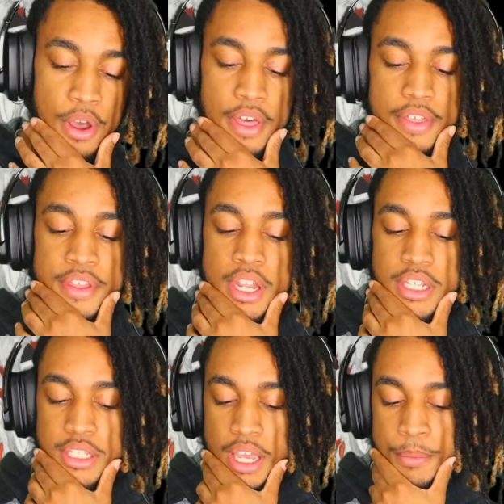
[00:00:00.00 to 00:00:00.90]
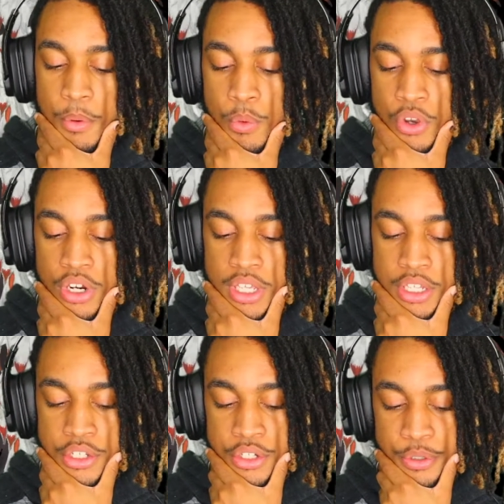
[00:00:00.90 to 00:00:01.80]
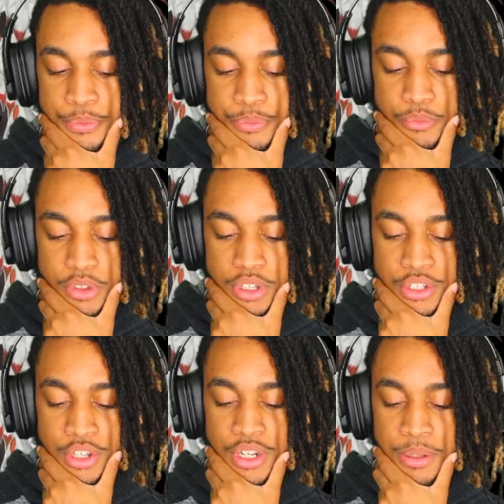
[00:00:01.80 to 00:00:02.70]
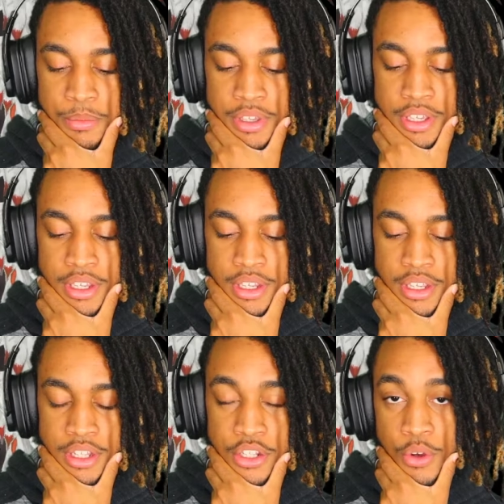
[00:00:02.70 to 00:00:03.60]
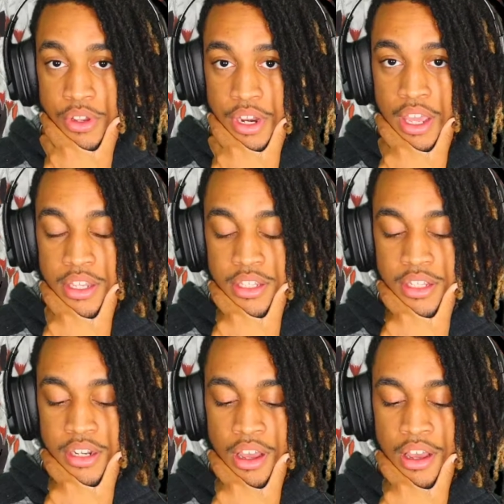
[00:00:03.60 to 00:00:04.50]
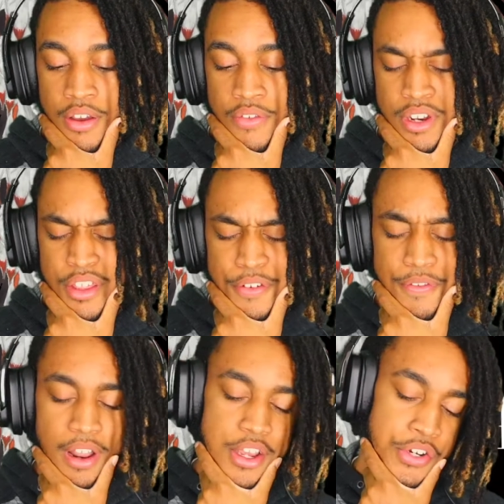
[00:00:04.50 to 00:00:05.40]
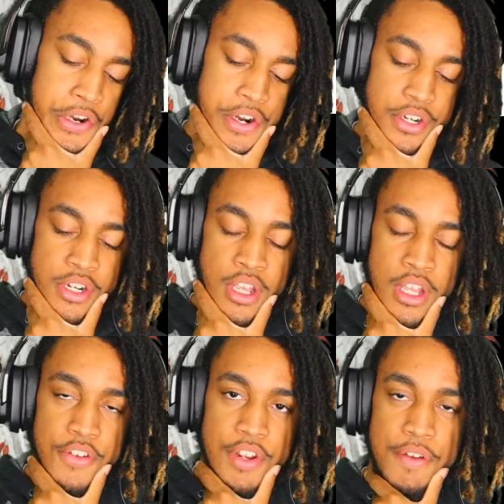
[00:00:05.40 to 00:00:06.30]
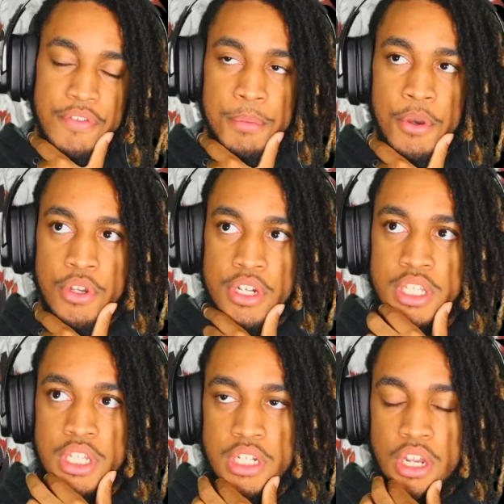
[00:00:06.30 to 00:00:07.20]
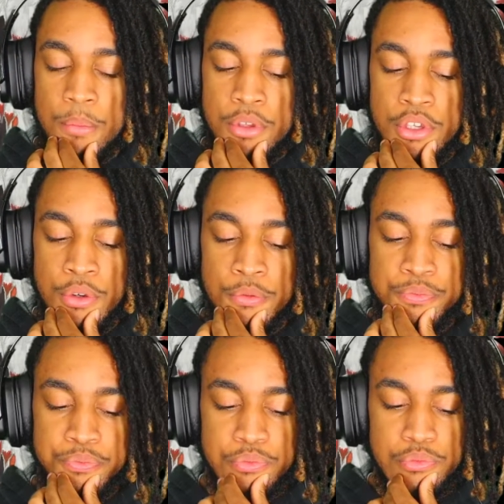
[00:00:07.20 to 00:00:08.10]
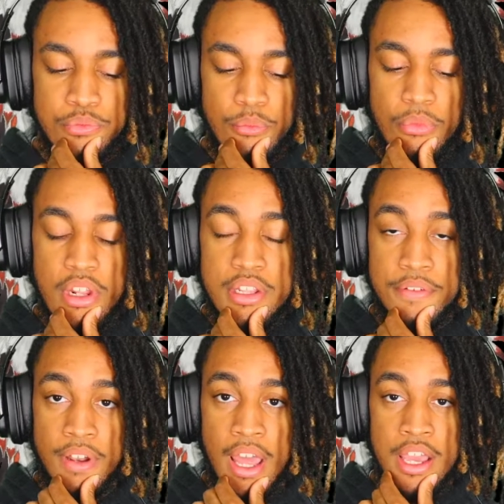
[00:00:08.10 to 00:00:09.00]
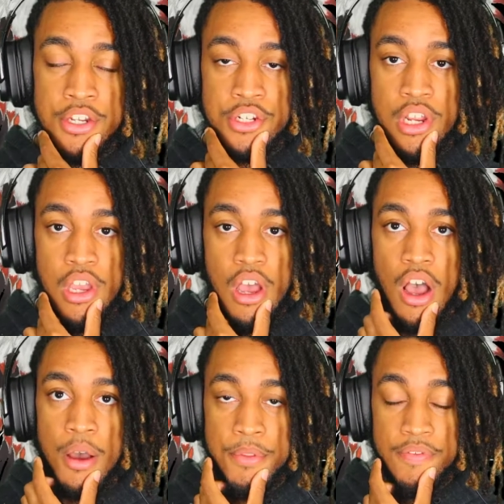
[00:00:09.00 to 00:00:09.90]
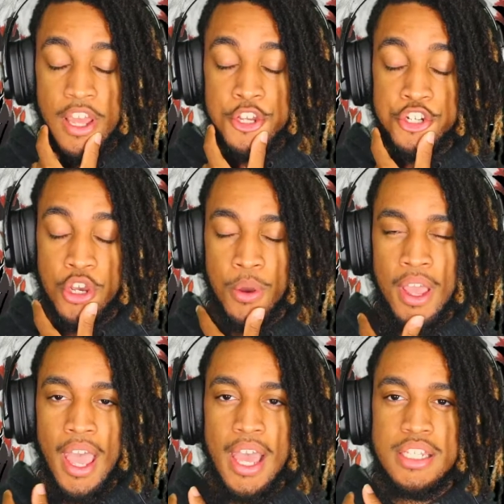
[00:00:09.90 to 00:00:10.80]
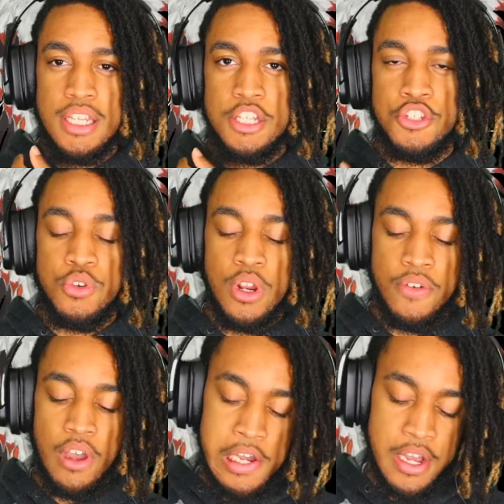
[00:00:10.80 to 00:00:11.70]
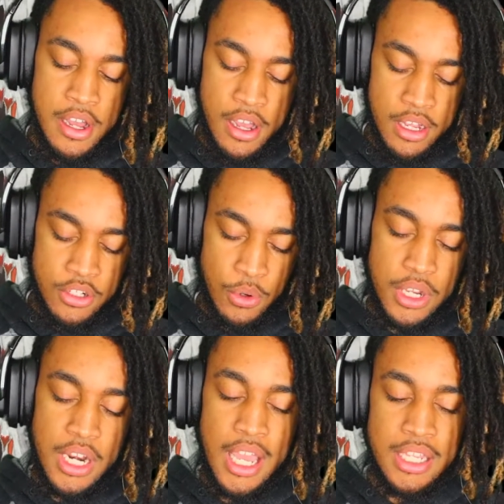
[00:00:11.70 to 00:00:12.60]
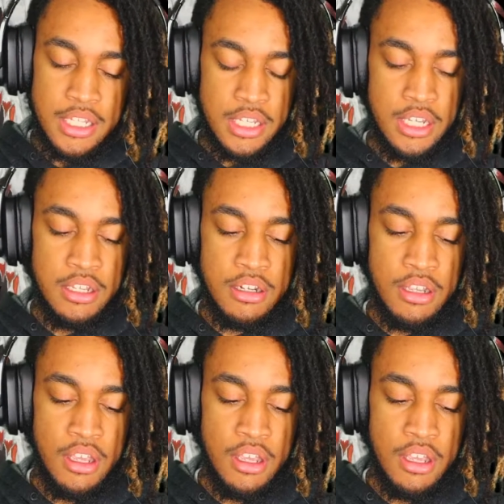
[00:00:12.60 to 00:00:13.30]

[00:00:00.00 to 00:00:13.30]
The next segment we're gonna get to is gonna be the tokenizing of another Flash character. If you're not familiar, CW, the Flash, the Flash show, has a history of tokenizing